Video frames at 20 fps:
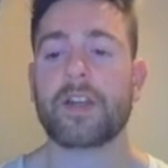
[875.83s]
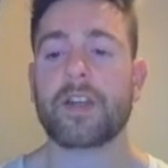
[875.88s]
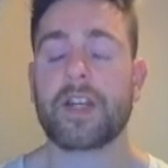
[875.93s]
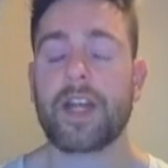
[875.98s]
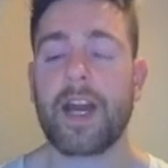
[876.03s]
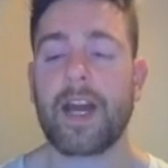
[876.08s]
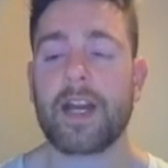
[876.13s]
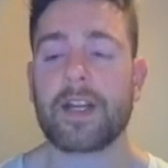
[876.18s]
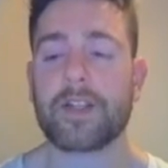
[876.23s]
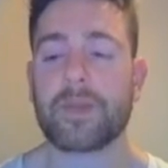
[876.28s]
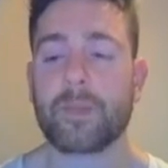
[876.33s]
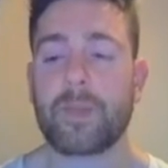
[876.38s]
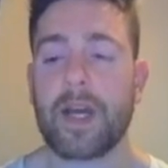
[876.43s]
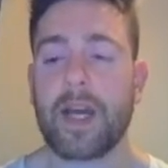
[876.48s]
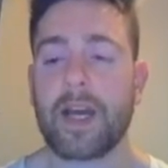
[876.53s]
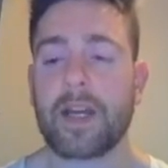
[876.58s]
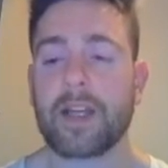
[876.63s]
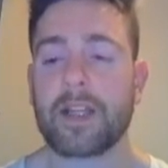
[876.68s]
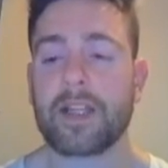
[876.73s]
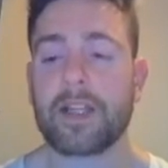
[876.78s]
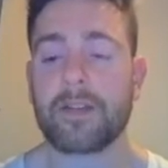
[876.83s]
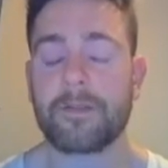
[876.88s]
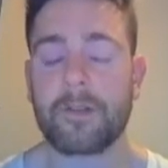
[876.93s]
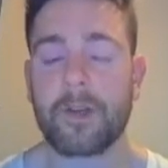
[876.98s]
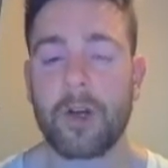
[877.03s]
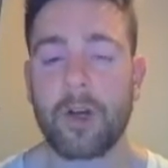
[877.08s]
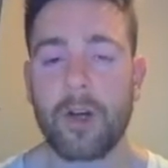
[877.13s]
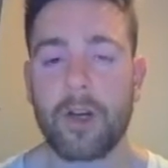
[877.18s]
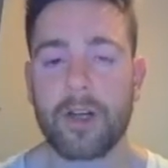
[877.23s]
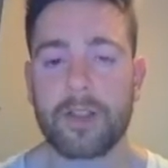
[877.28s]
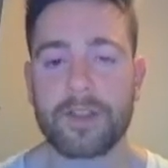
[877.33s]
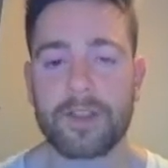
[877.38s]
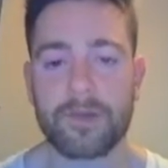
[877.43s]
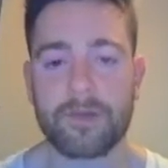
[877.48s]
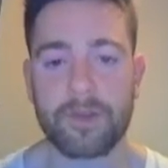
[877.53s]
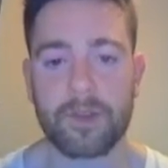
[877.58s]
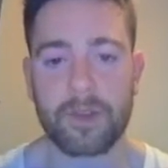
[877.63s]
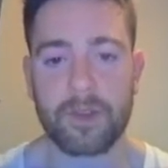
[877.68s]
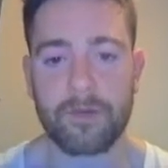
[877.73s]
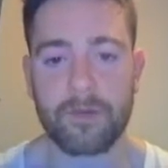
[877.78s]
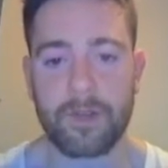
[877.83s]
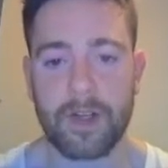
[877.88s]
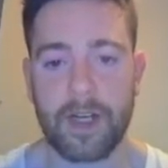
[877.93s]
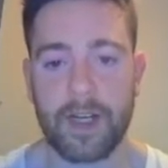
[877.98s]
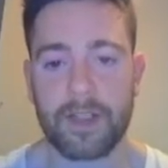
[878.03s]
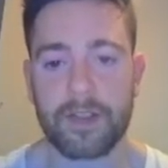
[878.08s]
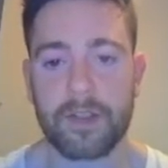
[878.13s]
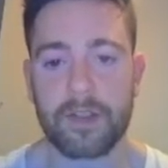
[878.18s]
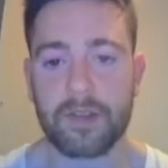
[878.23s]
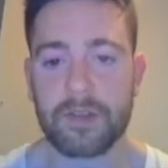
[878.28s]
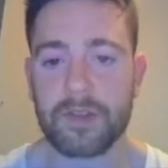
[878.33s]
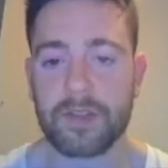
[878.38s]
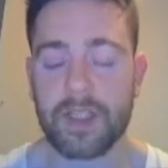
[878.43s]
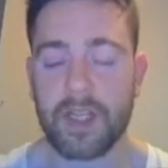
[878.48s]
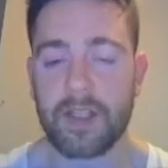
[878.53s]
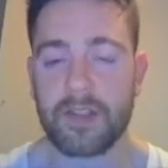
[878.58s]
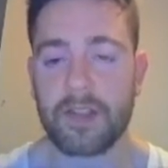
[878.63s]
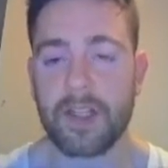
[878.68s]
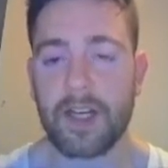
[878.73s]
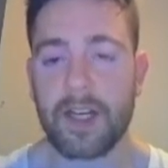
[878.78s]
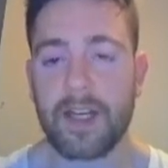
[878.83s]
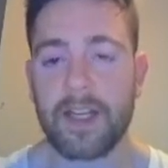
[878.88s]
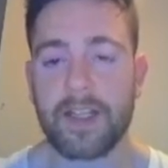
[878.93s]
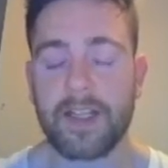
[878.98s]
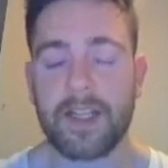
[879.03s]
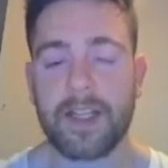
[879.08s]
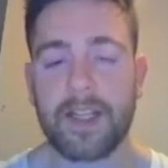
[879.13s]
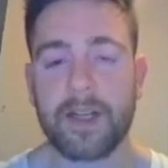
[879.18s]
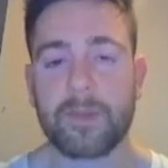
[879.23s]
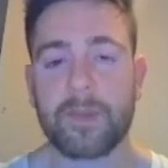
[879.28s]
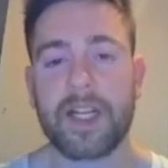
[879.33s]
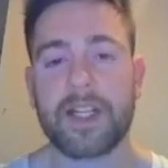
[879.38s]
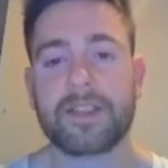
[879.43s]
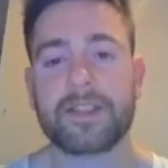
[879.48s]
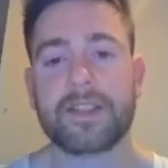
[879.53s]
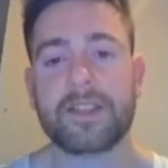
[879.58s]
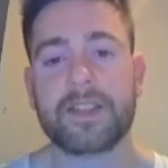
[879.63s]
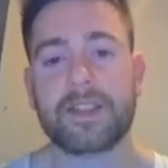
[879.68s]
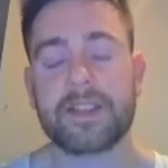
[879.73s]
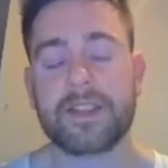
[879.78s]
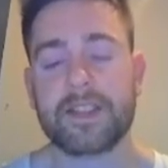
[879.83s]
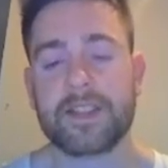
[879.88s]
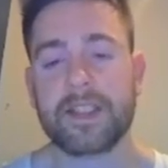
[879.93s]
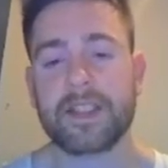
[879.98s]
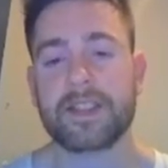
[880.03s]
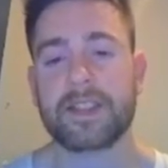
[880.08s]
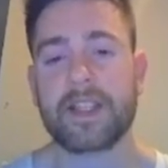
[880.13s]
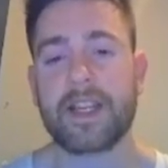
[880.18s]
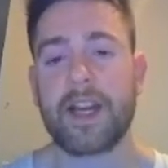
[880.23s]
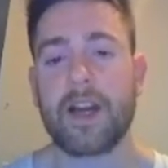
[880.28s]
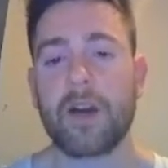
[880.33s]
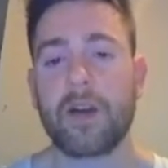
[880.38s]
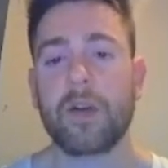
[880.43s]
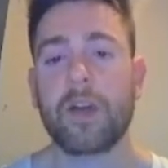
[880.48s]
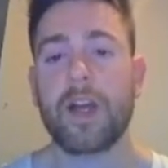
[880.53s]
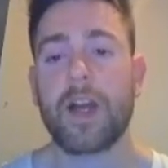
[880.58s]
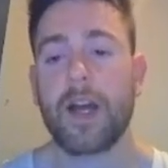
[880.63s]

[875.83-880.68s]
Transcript: cashback gift cards if you can find those online and get them at a decent discount.